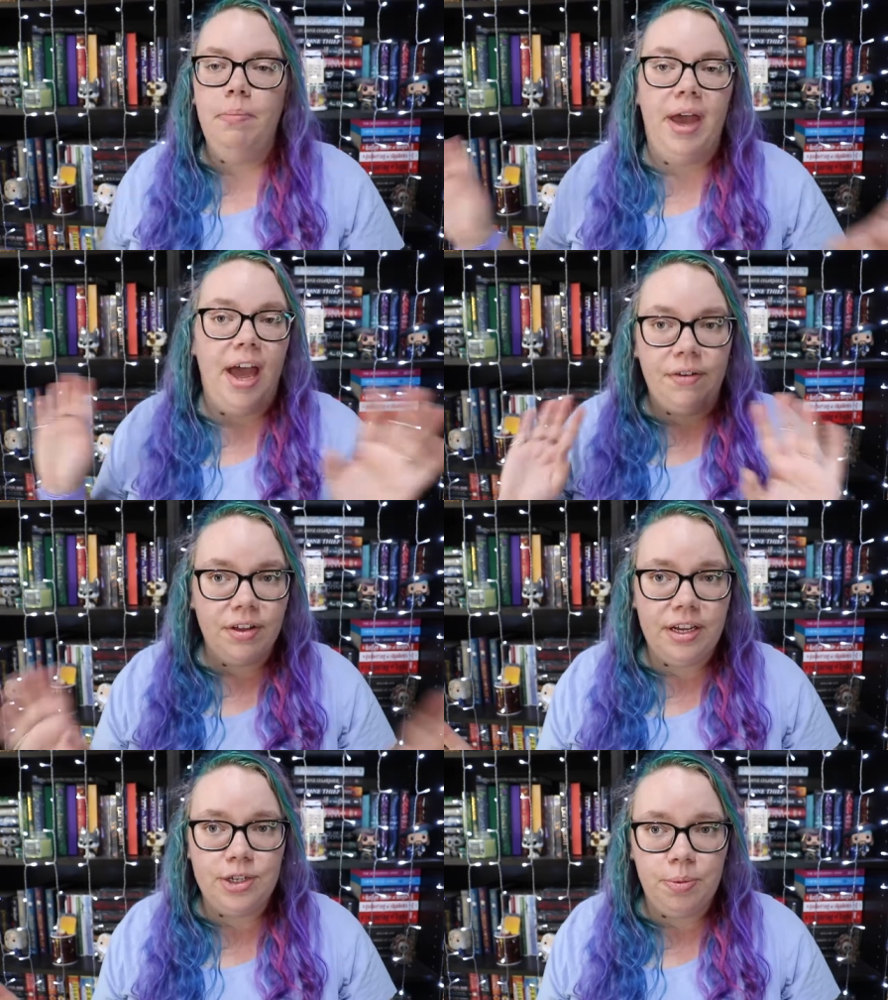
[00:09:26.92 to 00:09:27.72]
But yeah,
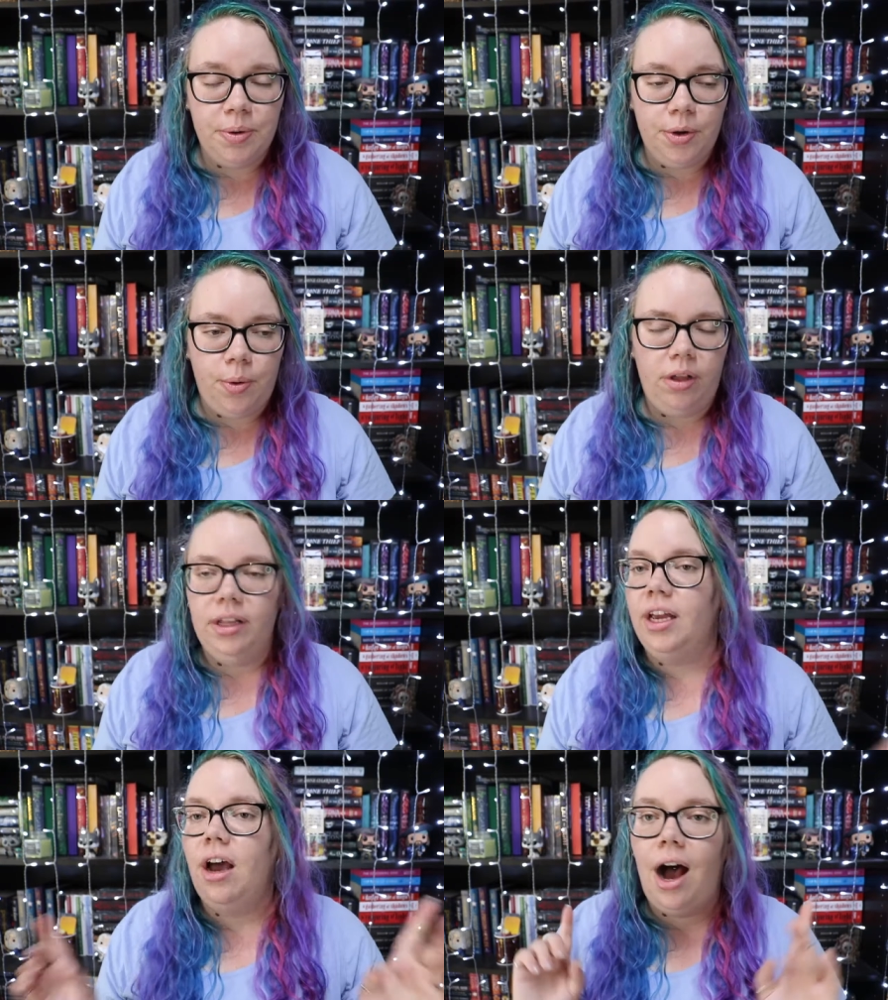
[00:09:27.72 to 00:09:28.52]
everything is super good
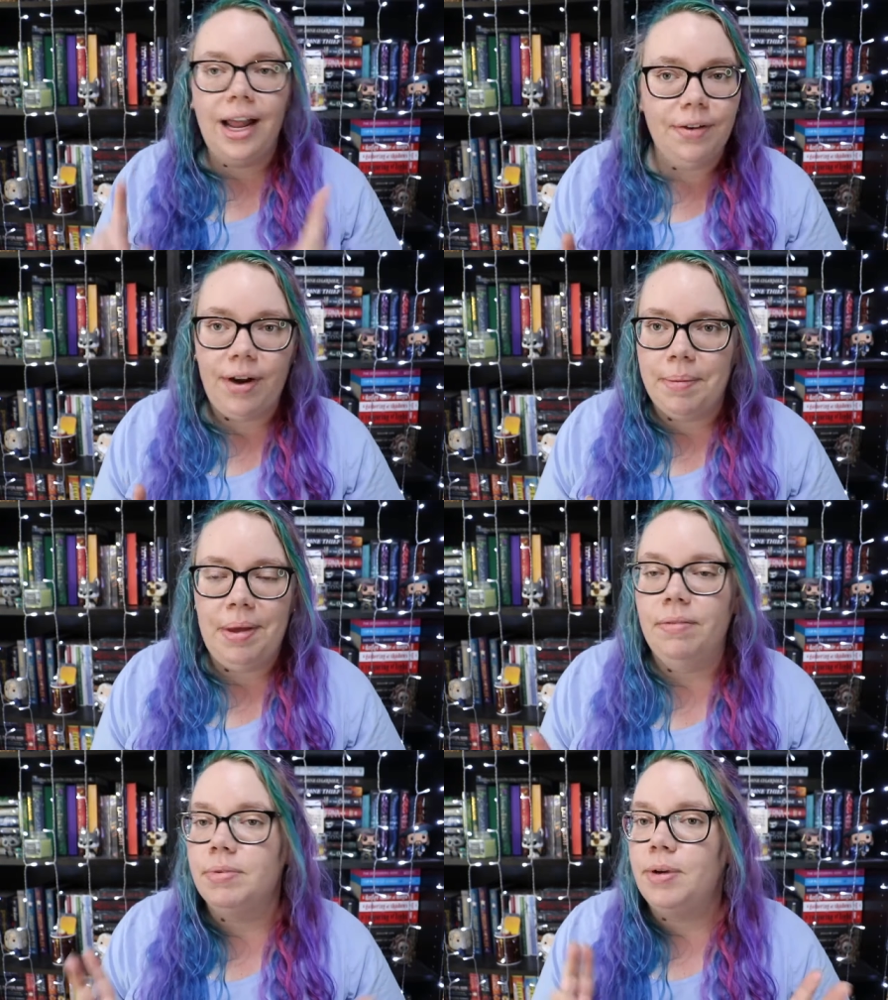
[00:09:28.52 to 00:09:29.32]
quality. Highly
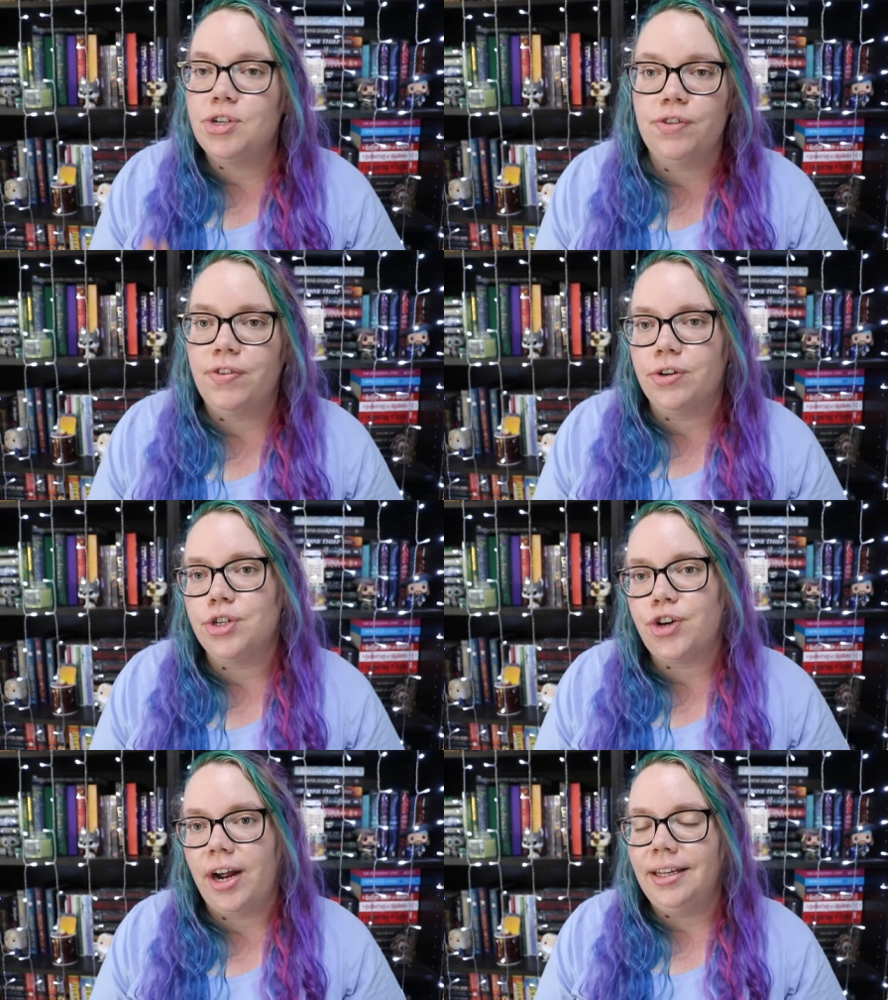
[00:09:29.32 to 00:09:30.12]
recommend them, especially if you're
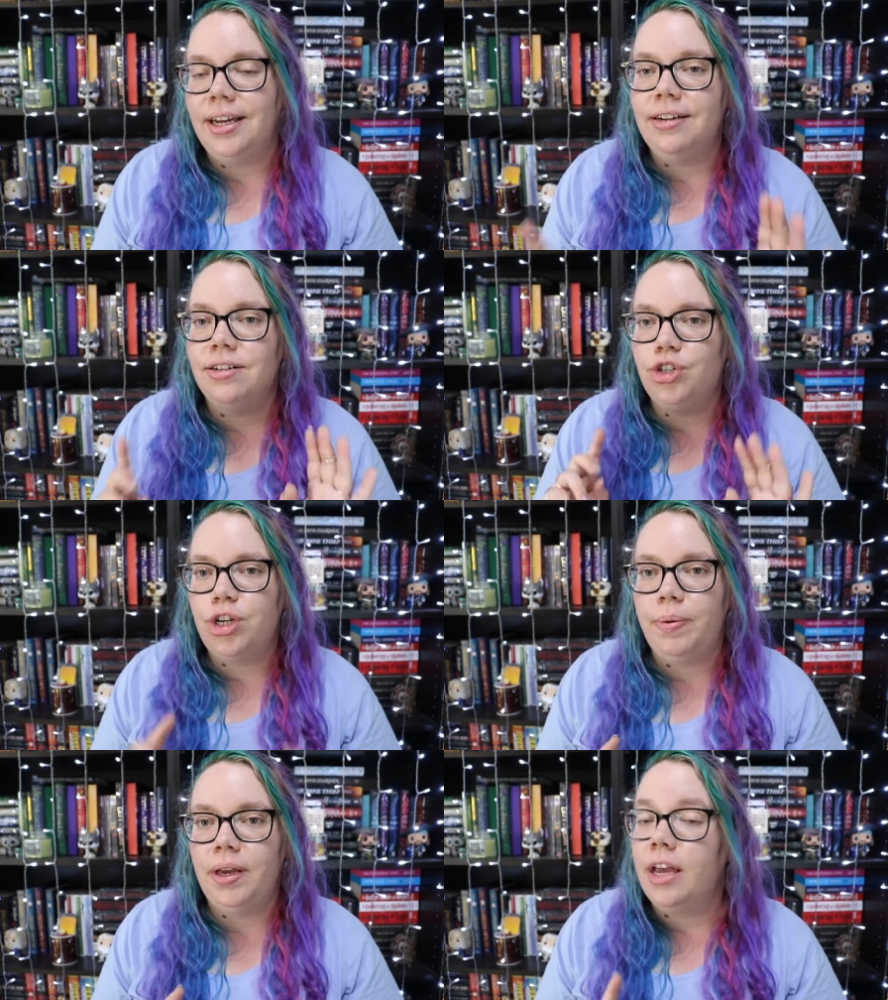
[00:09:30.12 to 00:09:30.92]
Australian.
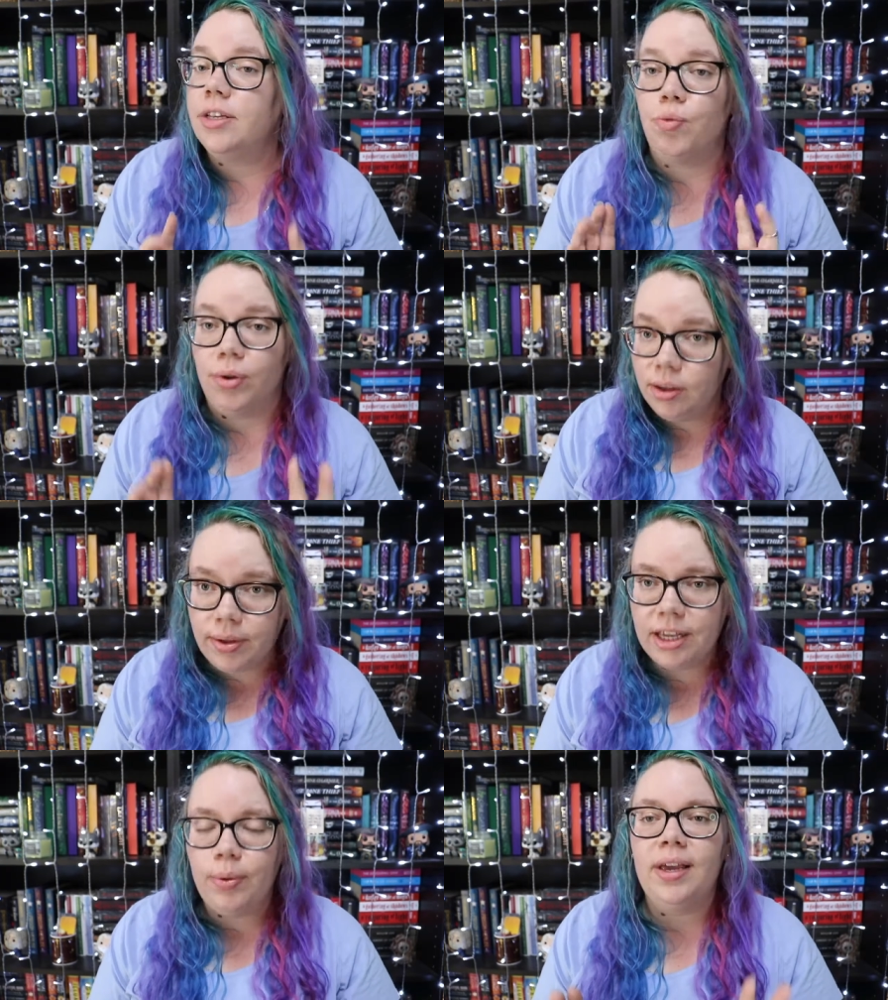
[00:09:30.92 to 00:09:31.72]
Shipping is really,
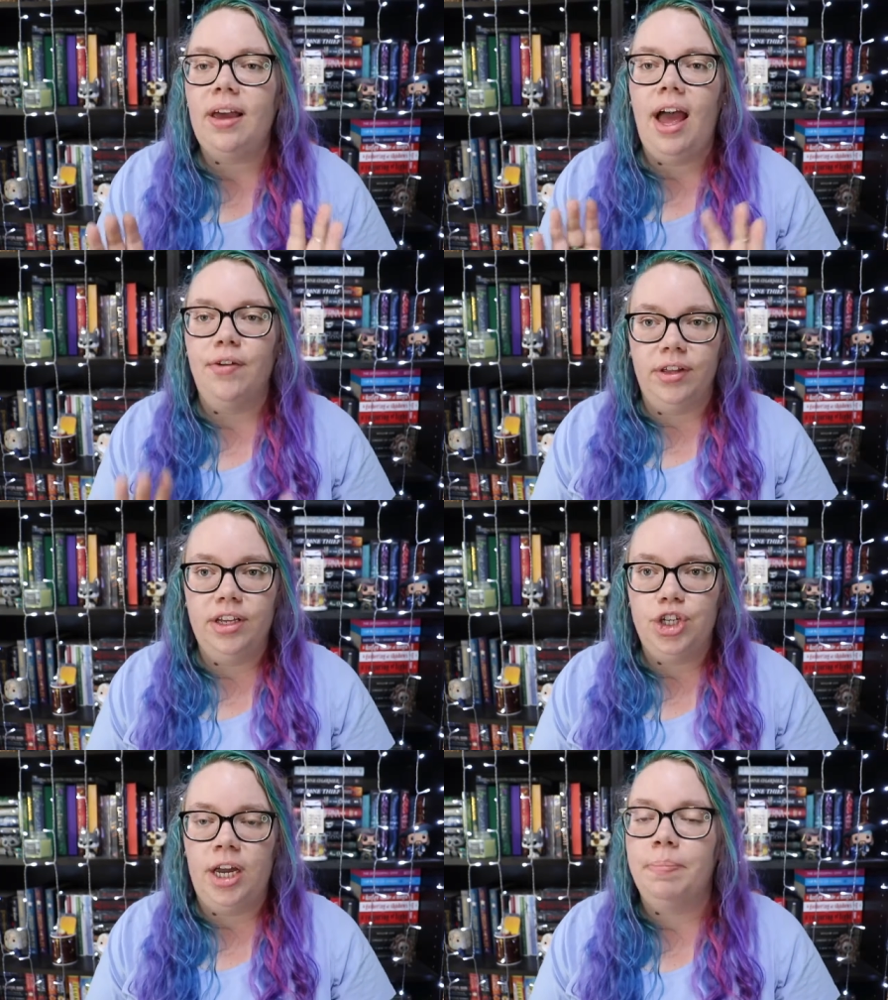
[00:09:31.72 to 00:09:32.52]
really quick and really
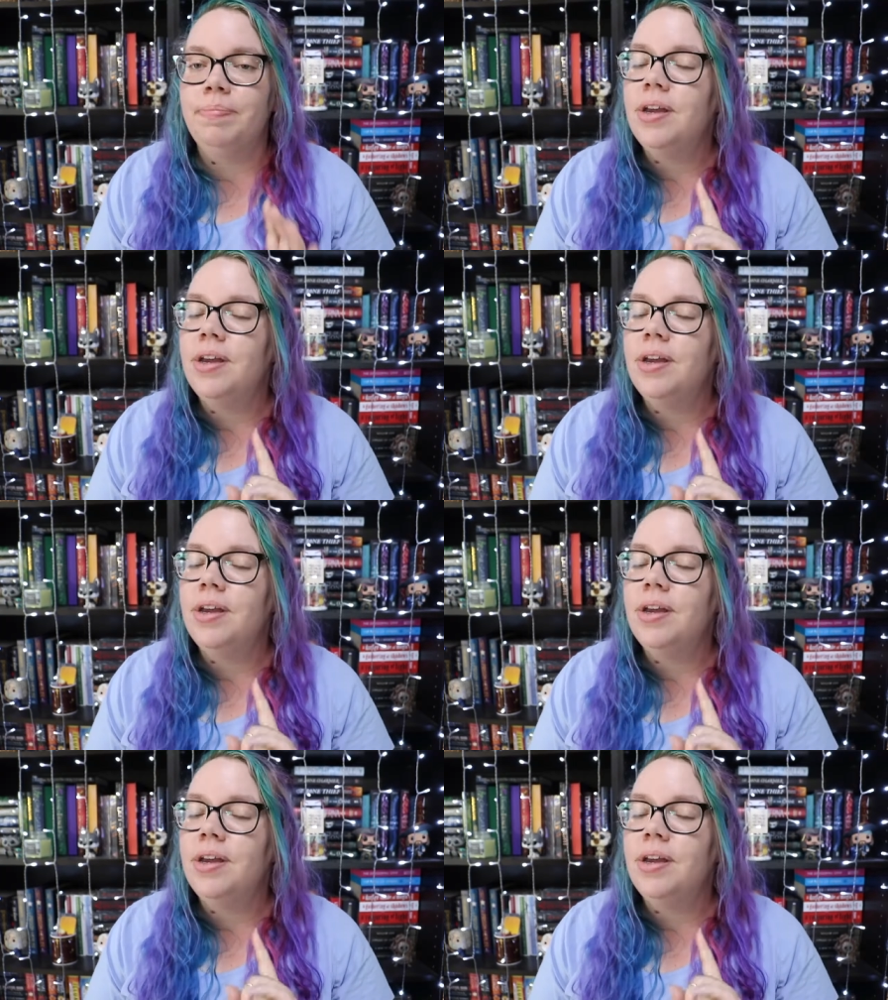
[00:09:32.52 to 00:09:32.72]
cheap.